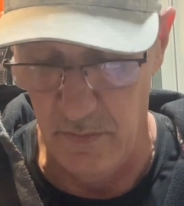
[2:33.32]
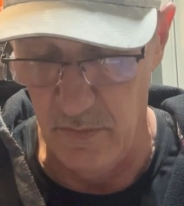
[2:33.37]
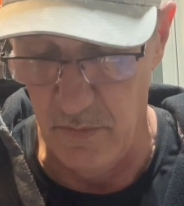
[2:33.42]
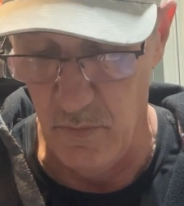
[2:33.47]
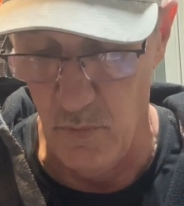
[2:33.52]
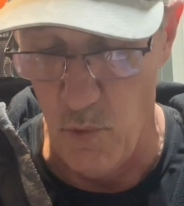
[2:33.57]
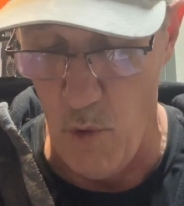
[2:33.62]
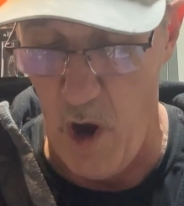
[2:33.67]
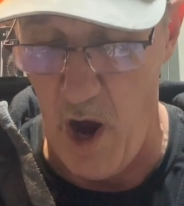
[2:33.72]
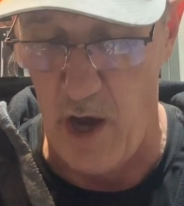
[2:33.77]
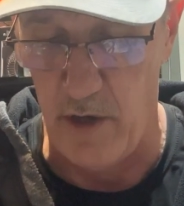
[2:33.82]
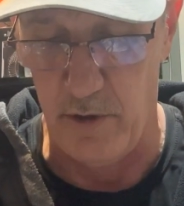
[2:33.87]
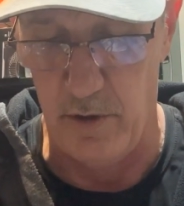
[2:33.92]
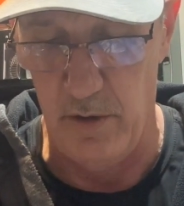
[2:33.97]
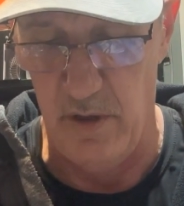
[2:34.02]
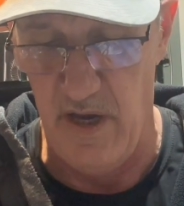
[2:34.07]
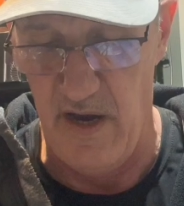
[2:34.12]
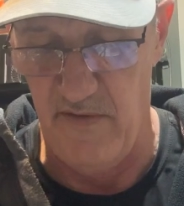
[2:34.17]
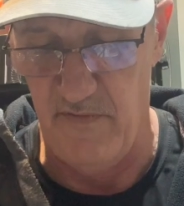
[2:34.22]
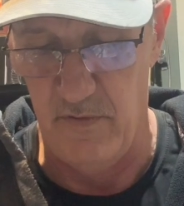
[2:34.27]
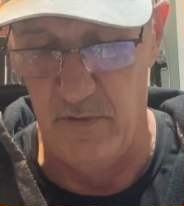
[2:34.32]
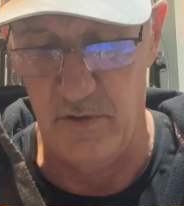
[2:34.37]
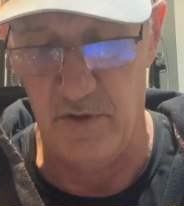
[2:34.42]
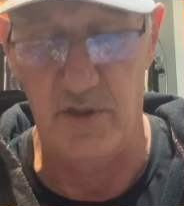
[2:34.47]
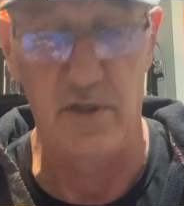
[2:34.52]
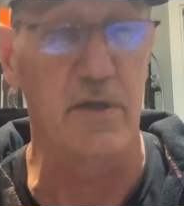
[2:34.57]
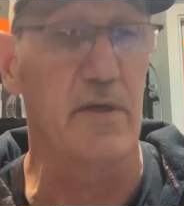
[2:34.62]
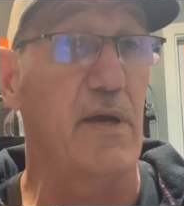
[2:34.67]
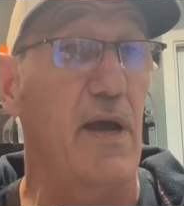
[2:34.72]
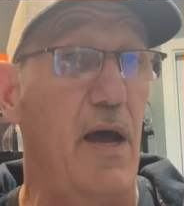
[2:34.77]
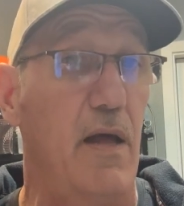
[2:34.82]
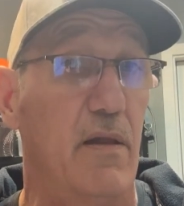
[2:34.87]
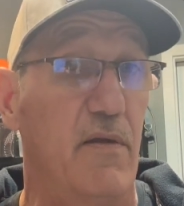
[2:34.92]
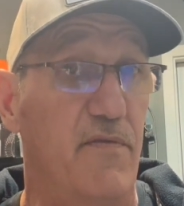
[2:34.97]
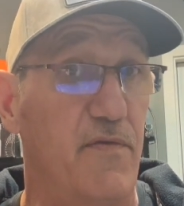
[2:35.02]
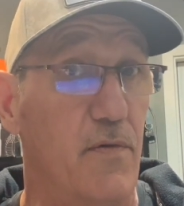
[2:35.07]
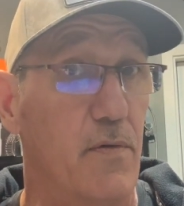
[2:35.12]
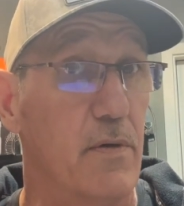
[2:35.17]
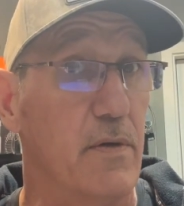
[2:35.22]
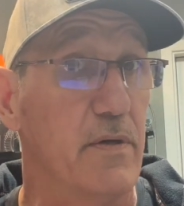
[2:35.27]
water levels in
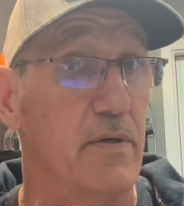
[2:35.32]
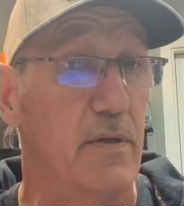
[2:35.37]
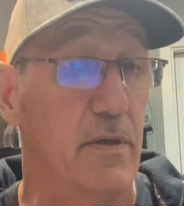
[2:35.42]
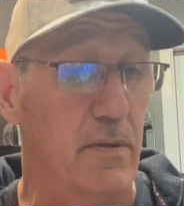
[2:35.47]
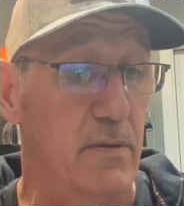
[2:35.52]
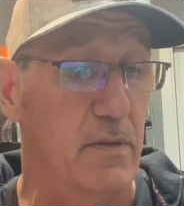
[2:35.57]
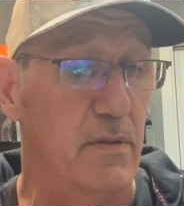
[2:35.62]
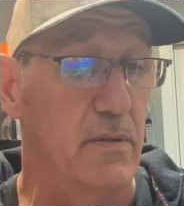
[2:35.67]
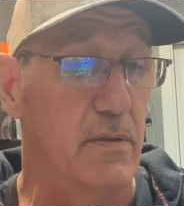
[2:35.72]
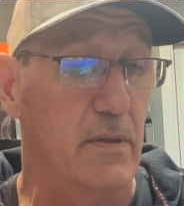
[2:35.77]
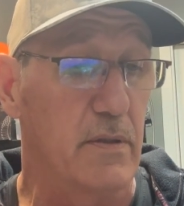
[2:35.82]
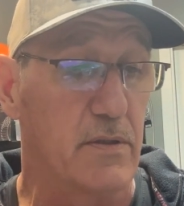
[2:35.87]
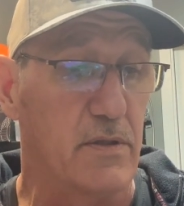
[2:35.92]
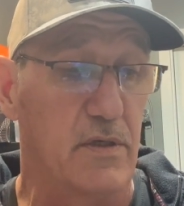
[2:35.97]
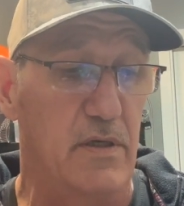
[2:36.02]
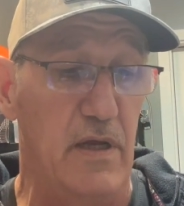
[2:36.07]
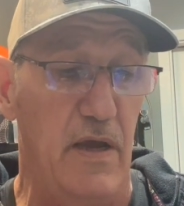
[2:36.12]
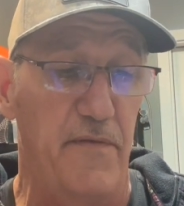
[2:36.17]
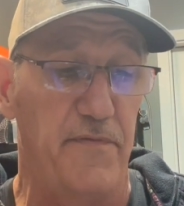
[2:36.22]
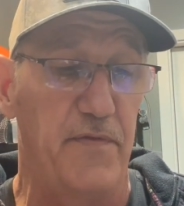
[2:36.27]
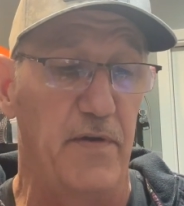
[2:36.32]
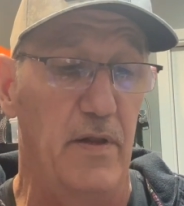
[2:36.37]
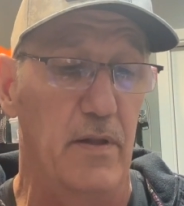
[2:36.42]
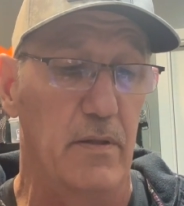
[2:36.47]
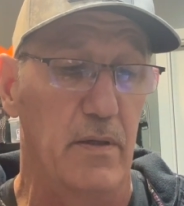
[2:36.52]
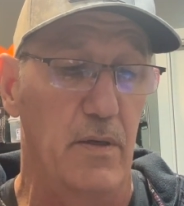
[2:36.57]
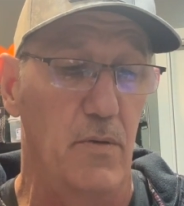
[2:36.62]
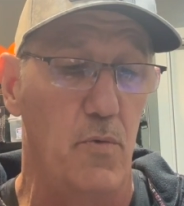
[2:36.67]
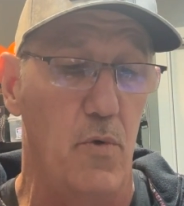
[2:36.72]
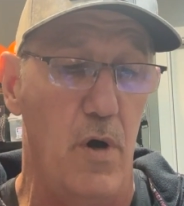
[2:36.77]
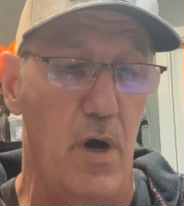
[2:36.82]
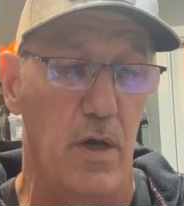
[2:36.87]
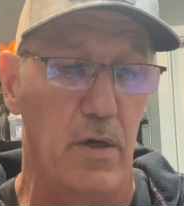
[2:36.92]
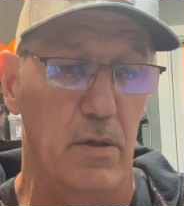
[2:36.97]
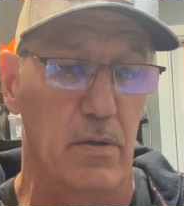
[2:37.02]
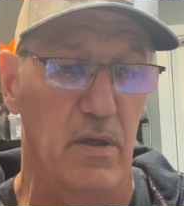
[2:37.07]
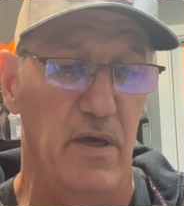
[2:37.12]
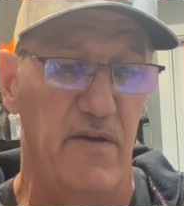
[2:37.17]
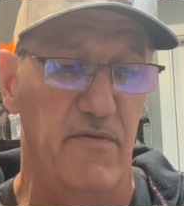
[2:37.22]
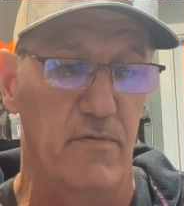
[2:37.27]
California. It's definitely
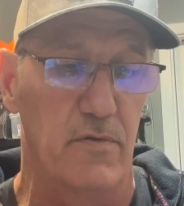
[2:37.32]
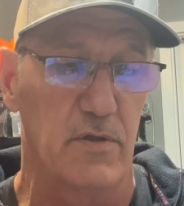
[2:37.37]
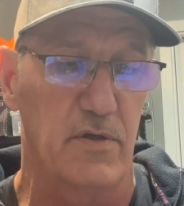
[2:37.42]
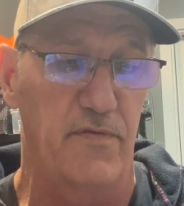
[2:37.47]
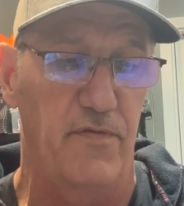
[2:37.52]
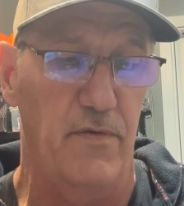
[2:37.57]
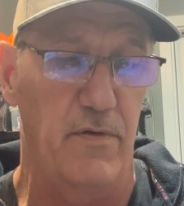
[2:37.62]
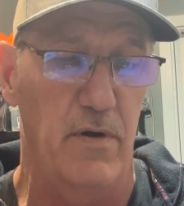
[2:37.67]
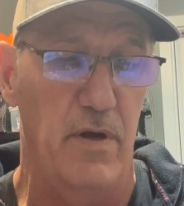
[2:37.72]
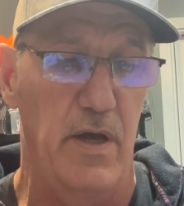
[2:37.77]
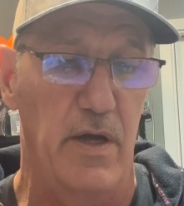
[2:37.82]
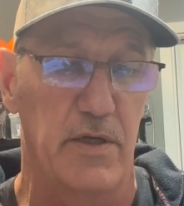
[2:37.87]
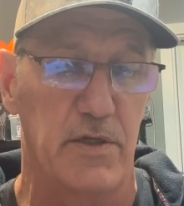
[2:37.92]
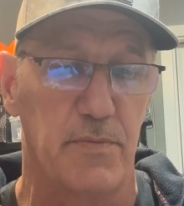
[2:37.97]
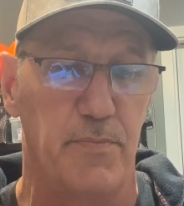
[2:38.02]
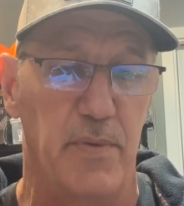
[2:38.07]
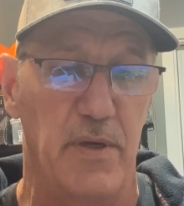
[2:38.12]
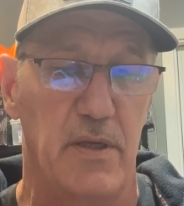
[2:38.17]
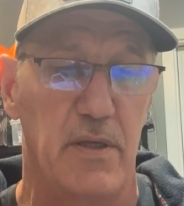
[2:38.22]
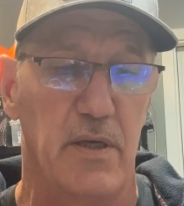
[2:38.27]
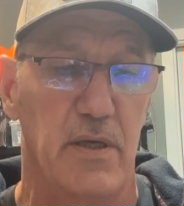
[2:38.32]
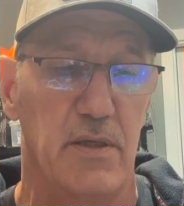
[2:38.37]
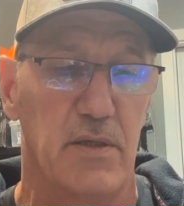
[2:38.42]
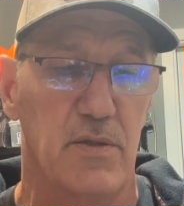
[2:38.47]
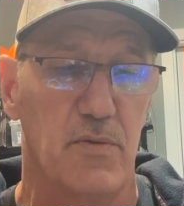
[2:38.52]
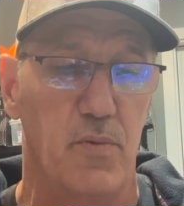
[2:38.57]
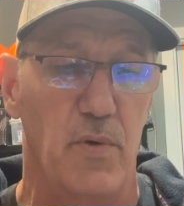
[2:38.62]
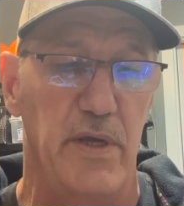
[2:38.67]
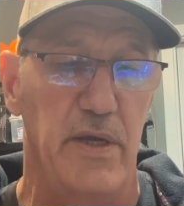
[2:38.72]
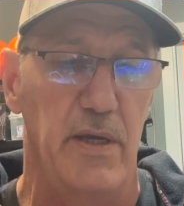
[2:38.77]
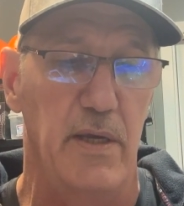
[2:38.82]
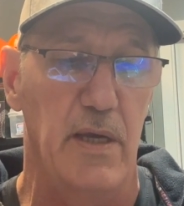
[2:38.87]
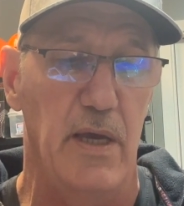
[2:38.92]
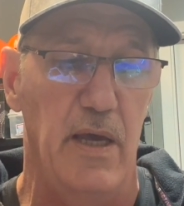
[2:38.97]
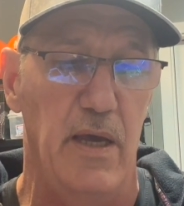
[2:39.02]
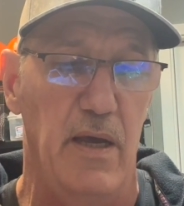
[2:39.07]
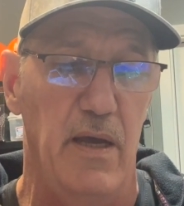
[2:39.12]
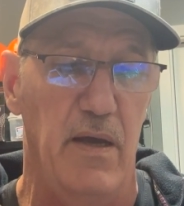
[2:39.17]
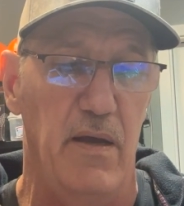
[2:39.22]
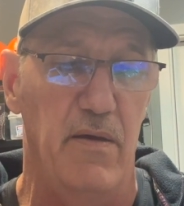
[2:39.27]
water levels for us because we
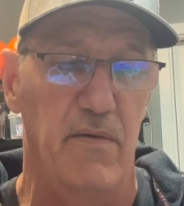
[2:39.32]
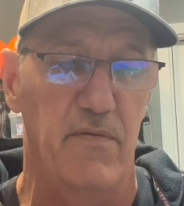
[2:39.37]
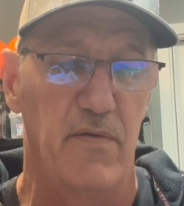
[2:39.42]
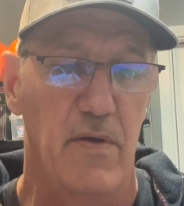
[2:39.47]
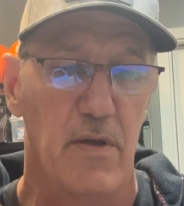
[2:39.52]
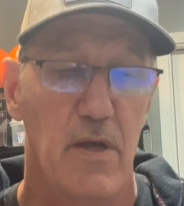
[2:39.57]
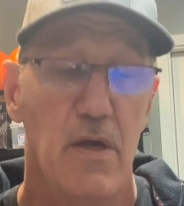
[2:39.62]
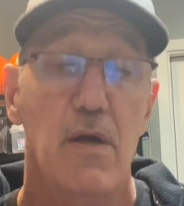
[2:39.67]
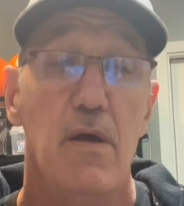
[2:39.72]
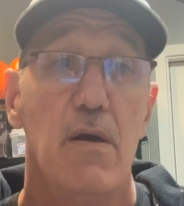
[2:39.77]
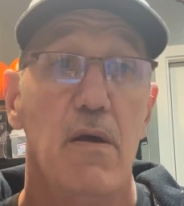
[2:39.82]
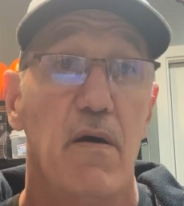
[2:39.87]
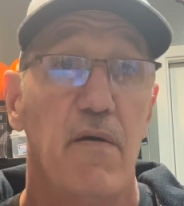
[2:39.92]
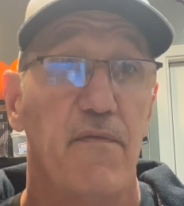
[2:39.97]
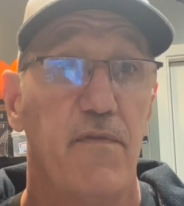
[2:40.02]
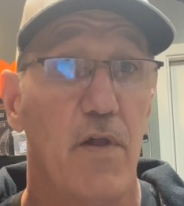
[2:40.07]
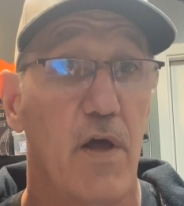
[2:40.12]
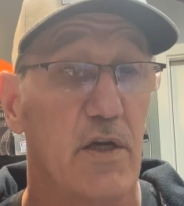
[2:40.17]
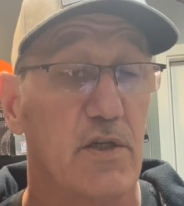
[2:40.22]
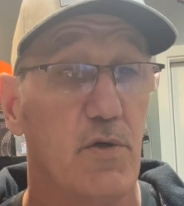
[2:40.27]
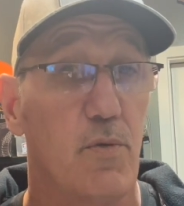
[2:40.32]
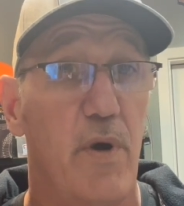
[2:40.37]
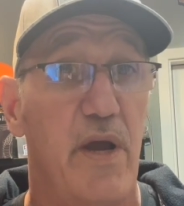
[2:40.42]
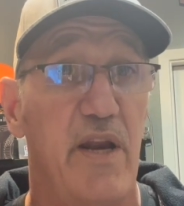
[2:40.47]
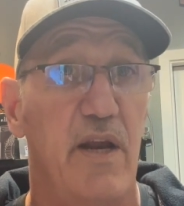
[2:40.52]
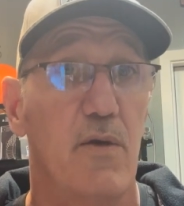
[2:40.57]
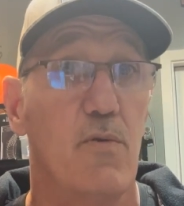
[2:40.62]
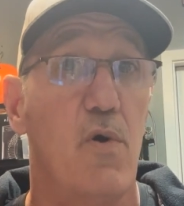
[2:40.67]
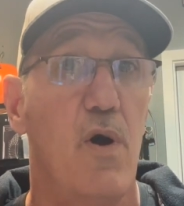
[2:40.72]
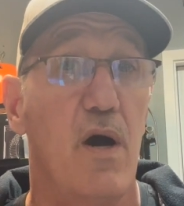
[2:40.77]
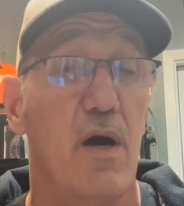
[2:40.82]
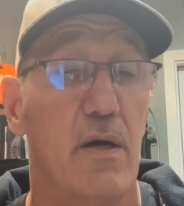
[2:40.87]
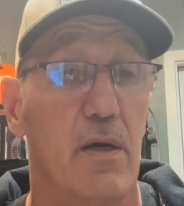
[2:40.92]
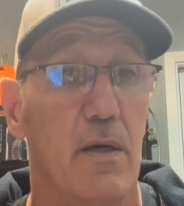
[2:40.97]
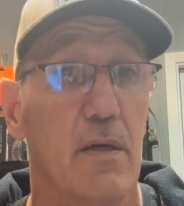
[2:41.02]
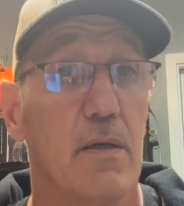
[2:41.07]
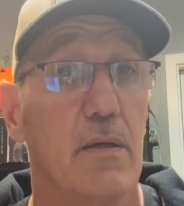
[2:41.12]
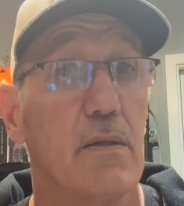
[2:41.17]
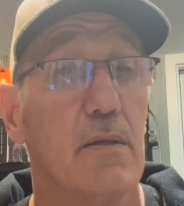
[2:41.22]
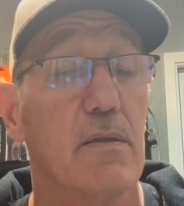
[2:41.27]
have fluctuating
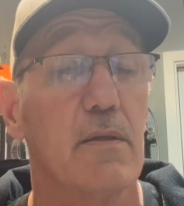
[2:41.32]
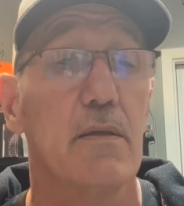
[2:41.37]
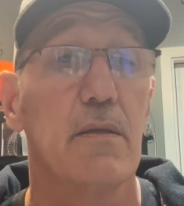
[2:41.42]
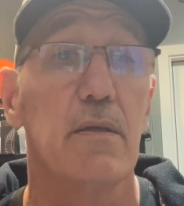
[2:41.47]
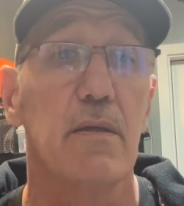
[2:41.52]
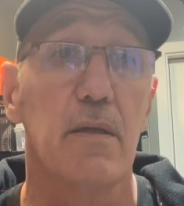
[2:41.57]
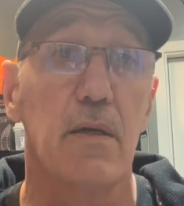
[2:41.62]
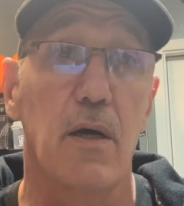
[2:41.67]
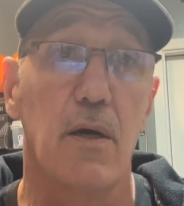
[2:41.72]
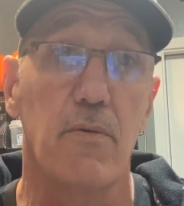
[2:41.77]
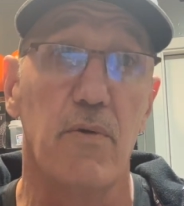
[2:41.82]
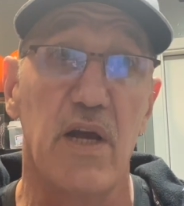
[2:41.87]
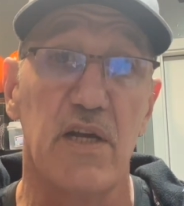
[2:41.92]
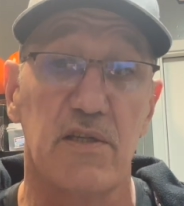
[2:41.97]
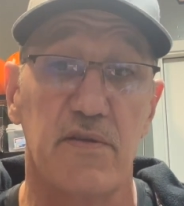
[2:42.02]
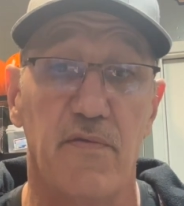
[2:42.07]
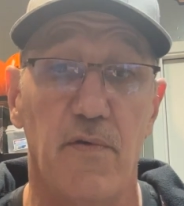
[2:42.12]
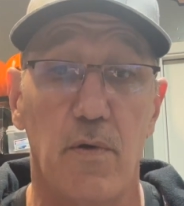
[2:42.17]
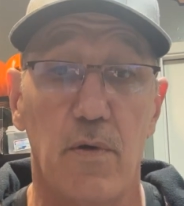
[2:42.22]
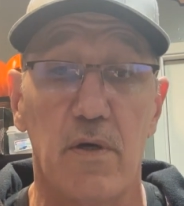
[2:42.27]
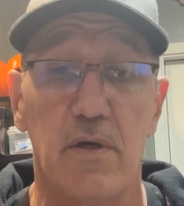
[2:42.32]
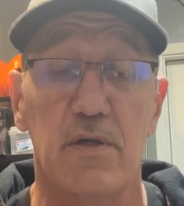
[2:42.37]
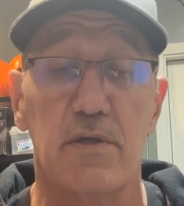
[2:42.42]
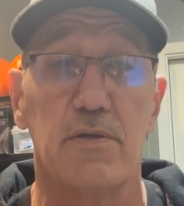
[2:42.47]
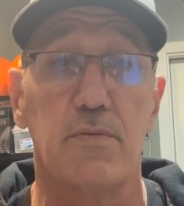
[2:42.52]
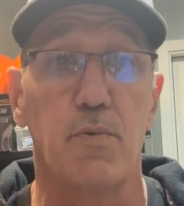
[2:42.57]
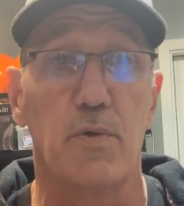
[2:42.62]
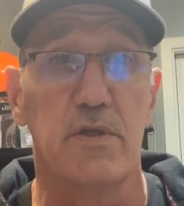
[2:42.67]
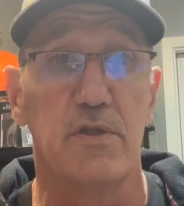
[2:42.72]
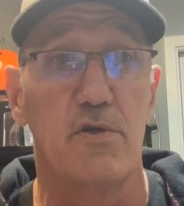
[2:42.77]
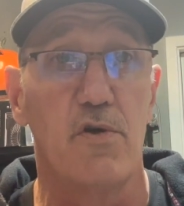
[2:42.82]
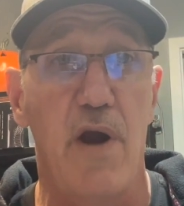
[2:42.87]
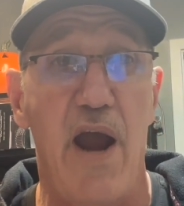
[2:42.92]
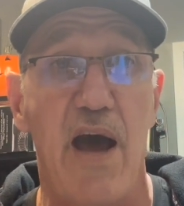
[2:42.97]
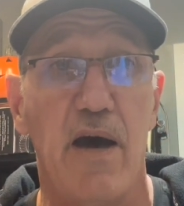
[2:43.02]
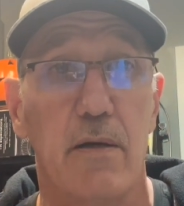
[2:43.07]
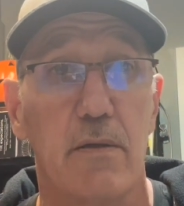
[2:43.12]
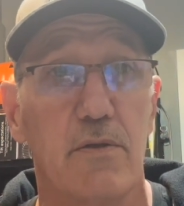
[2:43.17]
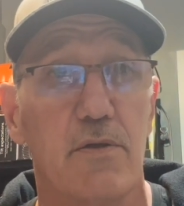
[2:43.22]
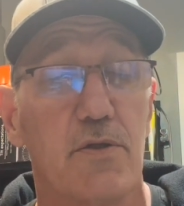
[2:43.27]
water in our reservoirs with
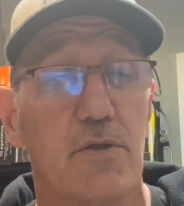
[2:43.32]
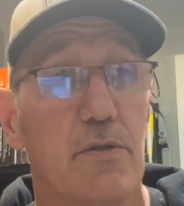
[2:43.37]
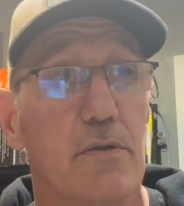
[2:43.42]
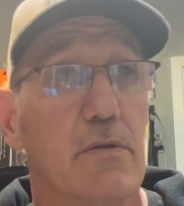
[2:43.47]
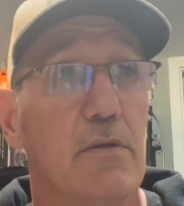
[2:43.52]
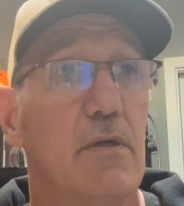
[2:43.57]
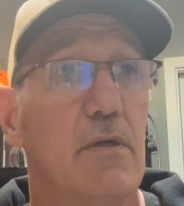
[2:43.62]
droughts,